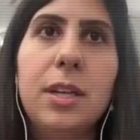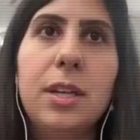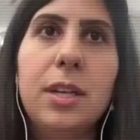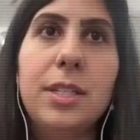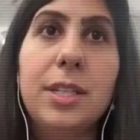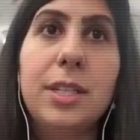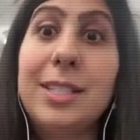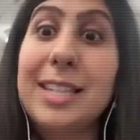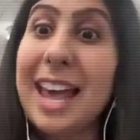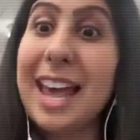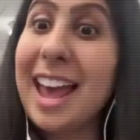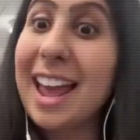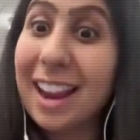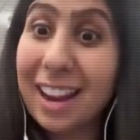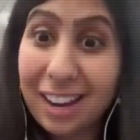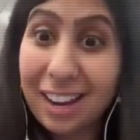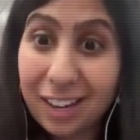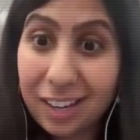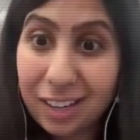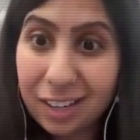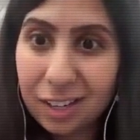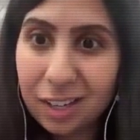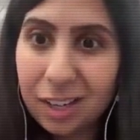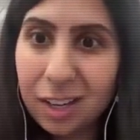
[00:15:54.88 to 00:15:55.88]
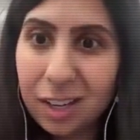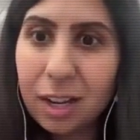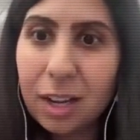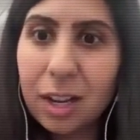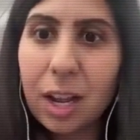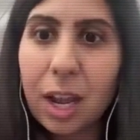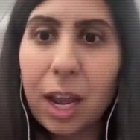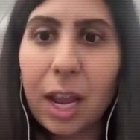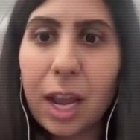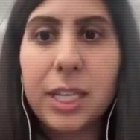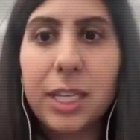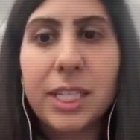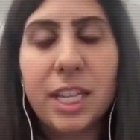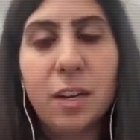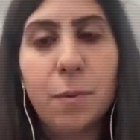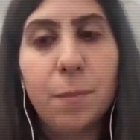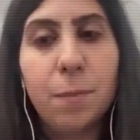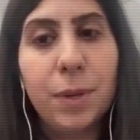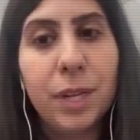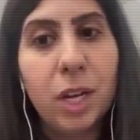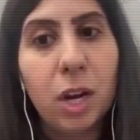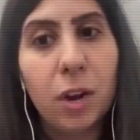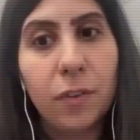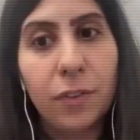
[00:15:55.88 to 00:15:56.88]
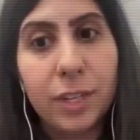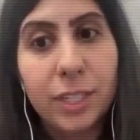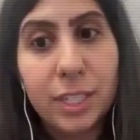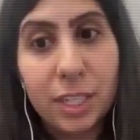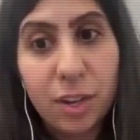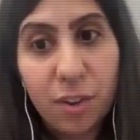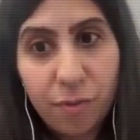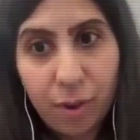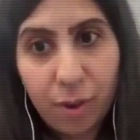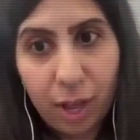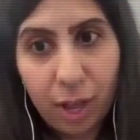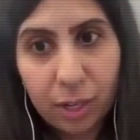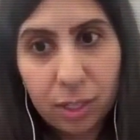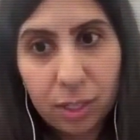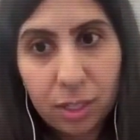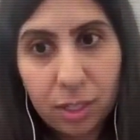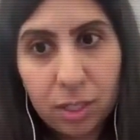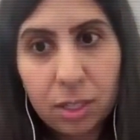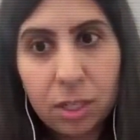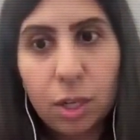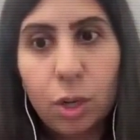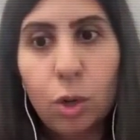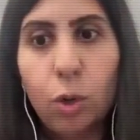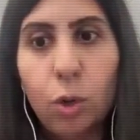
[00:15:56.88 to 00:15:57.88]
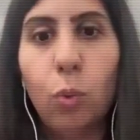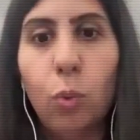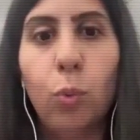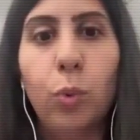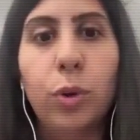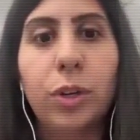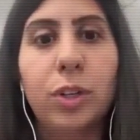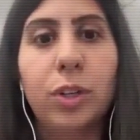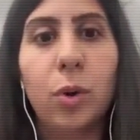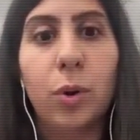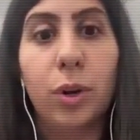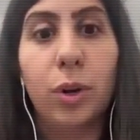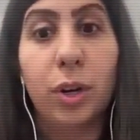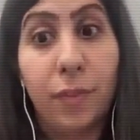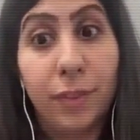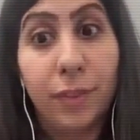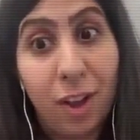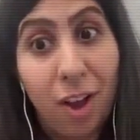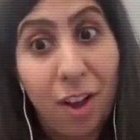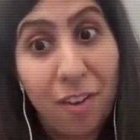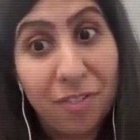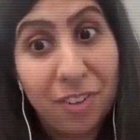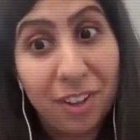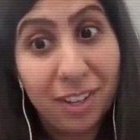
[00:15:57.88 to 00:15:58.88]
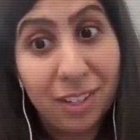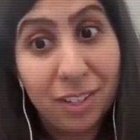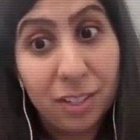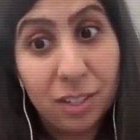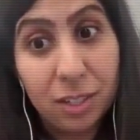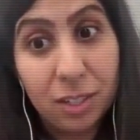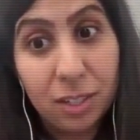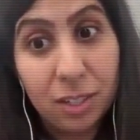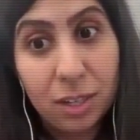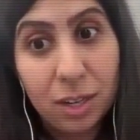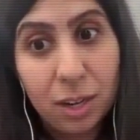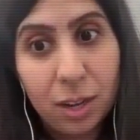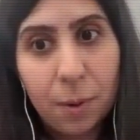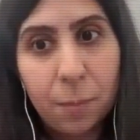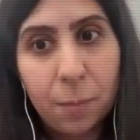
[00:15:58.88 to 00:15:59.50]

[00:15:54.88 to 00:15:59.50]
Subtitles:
today, instead of being on the defense, we're going on the offense.